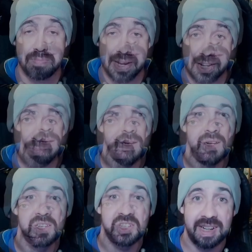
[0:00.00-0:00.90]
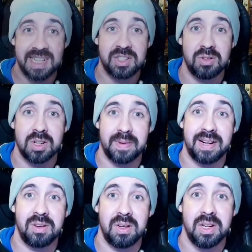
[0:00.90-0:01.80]
make up the 12. So let's talk
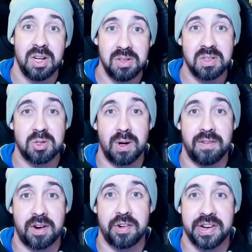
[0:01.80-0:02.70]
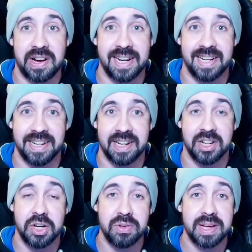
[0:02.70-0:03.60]
about who the 12 are on Eidolon and
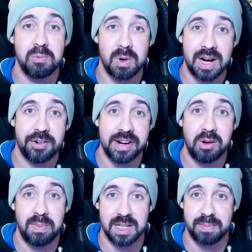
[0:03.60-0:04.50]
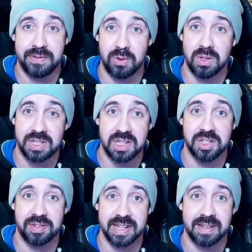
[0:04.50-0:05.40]
who they were on Elpis before the
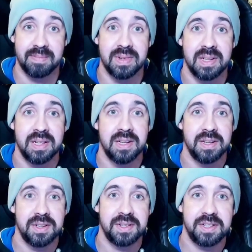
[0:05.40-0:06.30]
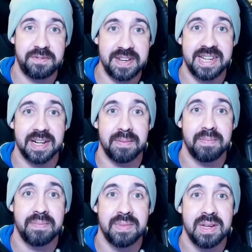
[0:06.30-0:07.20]
Sundering. Nophica.
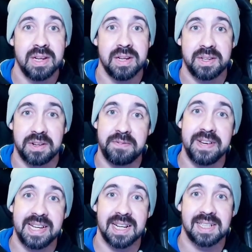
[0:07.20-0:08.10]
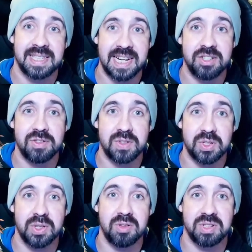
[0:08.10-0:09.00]
Nophica, tender of
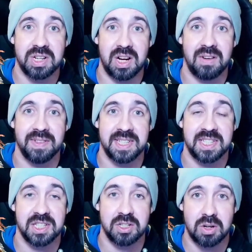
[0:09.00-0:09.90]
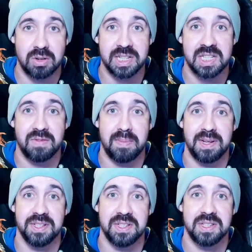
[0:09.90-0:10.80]
soils and harvests and goddess of
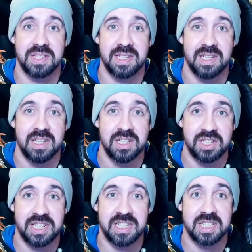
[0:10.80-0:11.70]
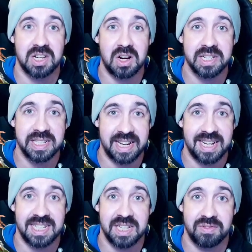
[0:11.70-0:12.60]
abundance. She is the guardian
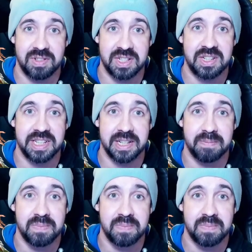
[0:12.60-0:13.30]
deity of Gridania.